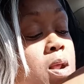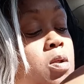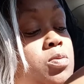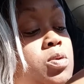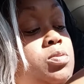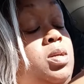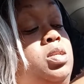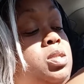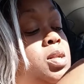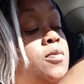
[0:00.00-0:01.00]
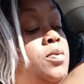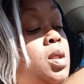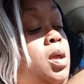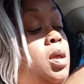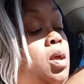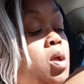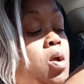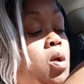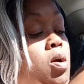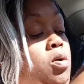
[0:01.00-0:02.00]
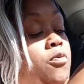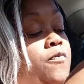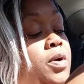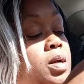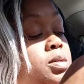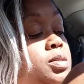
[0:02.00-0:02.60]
they don't use that shit every day on fucking